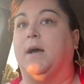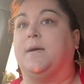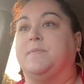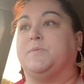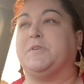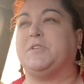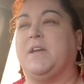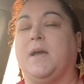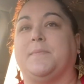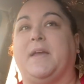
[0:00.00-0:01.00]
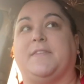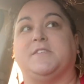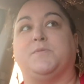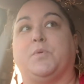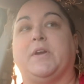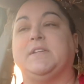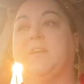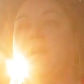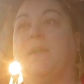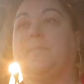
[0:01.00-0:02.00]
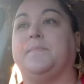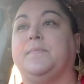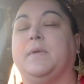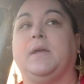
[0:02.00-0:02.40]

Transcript: especially come like the springtime.